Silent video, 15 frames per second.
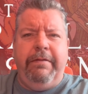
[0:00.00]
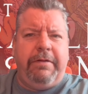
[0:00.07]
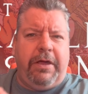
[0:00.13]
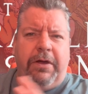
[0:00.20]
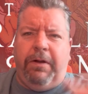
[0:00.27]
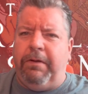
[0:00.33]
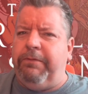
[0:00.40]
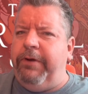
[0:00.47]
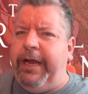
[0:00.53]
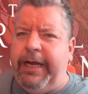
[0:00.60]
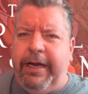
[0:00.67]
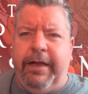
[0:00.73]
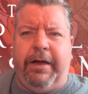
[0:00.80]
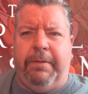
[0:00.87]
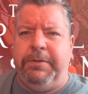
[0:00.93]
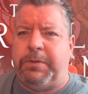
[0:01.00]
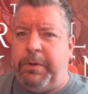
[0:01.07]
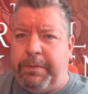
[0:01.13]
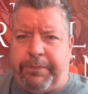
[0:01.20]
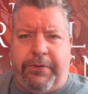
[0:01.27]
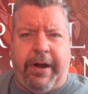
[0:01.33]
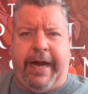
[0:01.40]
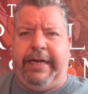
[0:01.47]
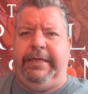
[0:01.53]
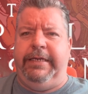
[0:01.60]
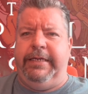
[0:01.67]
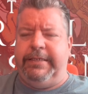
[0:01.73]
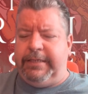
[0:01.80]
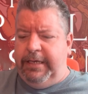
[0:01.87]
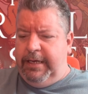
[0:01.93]
Cold reading comes with
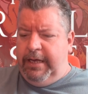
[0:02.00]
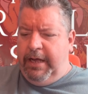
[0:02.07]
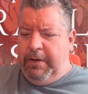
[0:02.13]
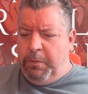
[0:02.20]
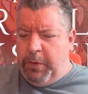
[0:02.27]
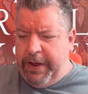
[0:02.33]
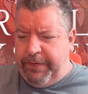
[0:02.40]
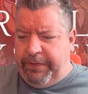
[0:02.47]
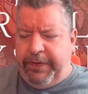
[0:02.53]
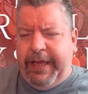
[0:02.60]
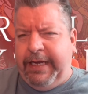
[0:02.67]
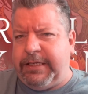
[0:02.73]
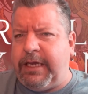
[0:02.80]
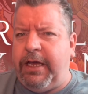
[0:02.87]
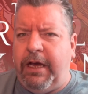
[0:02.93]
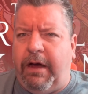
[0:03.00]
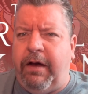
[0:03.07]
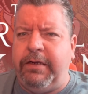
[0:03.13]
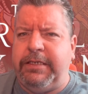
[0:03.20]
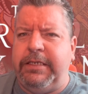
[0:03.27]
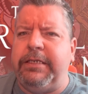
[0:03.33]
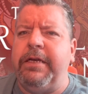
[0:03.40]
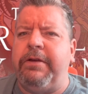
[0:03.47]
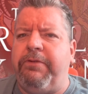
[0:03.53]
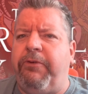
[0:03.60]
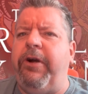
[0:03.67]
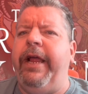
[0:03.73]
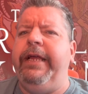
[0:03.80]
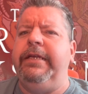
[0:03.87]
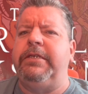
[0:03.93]
practice. With these cards is a
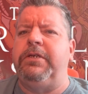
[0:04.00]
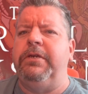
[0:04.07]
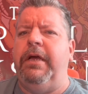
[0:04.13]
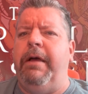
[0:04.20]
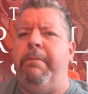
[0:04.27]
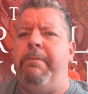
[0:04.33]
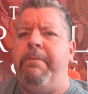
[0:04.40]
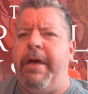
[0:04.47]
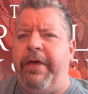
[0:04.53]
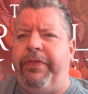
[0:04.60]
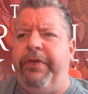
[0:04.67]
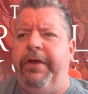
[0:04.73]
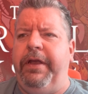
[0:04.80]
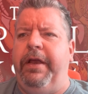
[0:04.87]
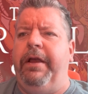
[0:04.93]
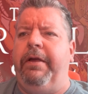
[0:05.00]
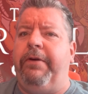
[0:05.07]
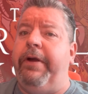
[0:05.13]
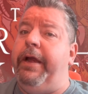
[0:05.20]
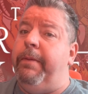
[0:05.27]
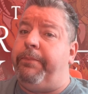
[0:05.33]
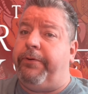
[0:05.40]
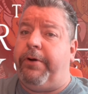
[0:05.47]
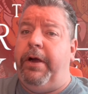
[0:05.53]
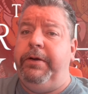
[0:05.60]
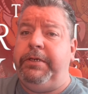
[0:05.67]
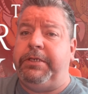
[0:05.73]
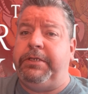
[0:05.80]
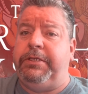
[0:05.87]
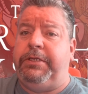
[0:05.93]
great method and a great
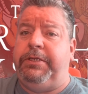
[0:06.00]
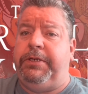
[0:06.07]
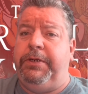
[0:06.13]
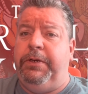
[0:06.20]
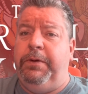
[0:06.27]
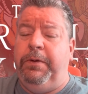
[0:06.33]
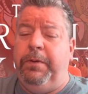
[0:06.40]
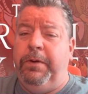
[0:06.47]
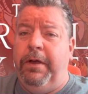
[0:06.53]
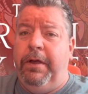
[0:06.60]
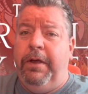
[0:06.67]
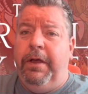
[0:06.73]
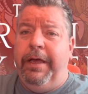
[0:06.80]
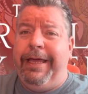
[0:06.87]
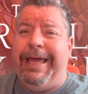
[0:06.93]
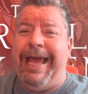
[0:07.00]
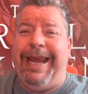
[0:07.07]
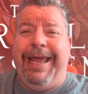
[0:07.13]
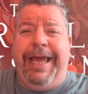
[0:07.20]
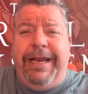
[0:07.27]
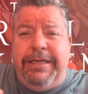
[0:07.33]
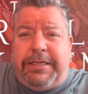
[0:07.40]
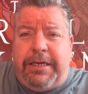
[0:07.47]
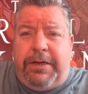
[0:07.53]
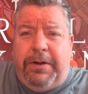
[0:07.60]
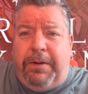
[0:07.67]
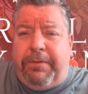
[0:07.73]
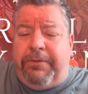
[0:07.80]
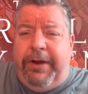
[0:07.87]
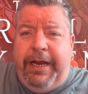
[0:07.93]
approach to getting into
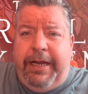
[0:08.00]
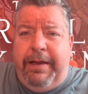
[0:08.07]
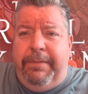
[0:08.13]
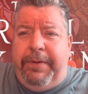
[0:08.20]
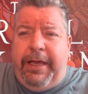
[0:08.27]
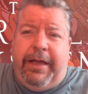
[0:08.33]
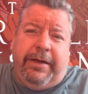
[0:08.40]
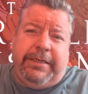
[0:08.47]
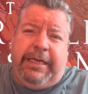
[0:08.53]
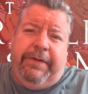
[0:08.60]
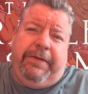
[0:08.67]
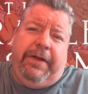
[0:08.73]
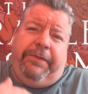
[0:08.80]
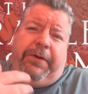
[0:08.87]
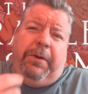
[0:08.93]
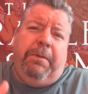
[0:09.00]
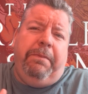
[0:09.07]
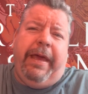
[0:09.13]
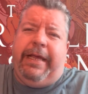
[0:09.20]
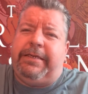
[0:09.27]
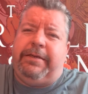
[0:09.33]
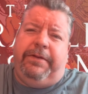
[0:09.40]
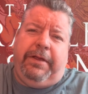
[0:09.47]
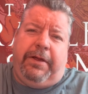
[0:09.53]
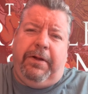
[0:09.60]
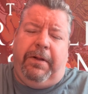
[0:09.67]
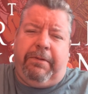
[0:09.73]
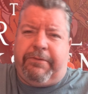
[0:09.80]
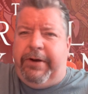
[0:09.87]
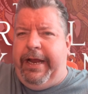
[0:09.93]
cold reading, because even if you miss on the
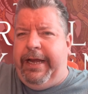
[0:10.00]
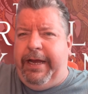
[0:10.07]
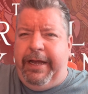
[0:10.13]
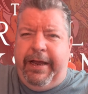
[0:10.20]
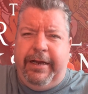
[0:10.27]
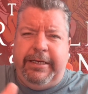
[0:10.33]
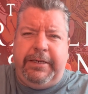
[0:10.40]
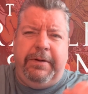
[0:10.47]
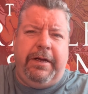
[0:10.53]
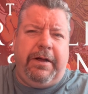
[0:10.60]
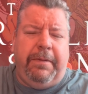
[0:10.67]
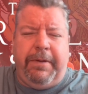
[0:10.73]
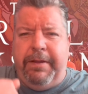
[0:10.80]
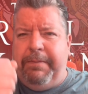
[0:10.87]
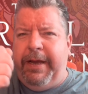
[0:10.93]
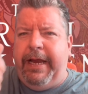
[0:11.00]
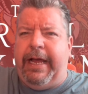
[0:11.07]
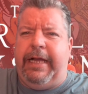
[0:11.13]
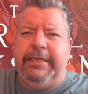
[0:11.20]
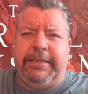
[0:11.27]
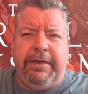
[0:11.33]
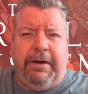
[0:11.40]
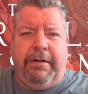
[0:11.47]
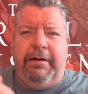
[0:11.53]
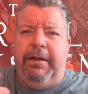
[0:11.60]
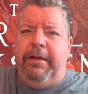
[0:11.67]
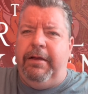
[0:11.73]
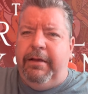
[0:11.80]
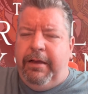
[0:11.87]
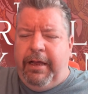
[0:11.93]
cold reading, you can do a couple. The minute I start,
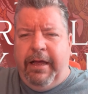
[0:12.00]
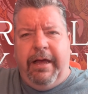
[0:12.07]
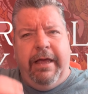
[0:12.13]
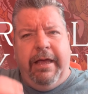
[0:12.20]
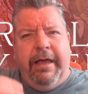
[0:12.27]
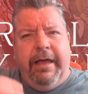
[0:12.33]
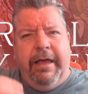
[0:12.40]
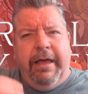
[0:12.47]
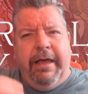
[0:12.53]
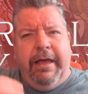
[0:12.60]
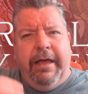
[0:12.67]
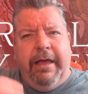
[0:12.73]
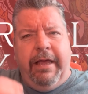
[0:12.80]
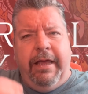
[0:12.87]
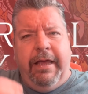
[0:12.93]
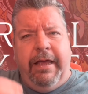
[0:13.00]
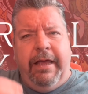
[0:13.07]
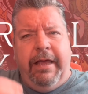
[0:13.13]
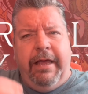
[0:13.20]
if they say no